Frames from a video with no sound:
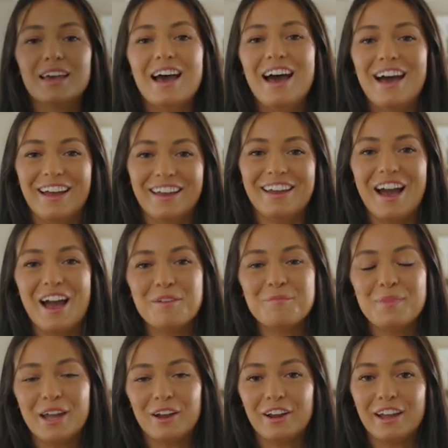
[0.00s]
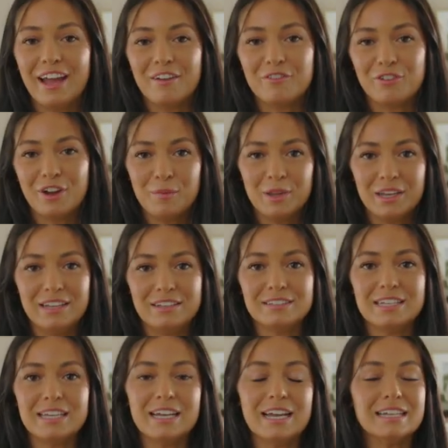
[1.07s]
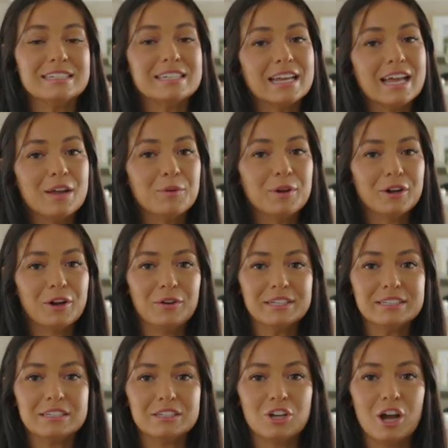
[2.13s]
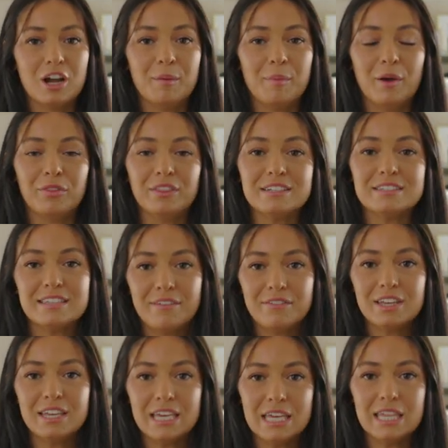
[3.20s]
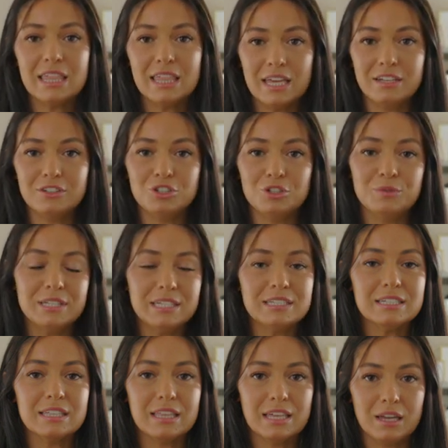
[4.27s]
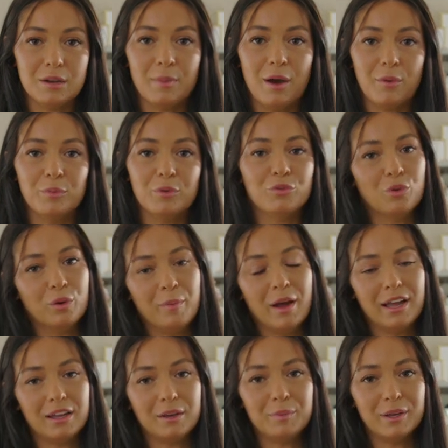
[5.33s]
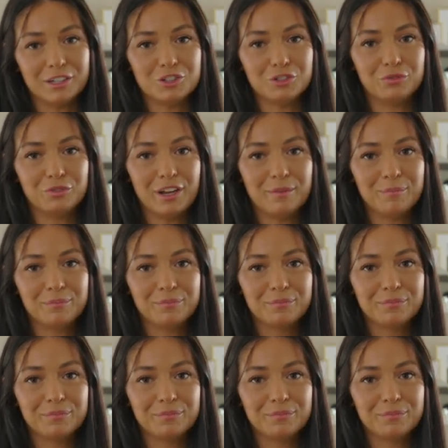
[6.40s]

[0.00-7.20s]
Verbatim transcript: Hi, I'm Mary at Frame It Easy, and today we are going to talk about the seven key things you need to think about before buying a picture frame.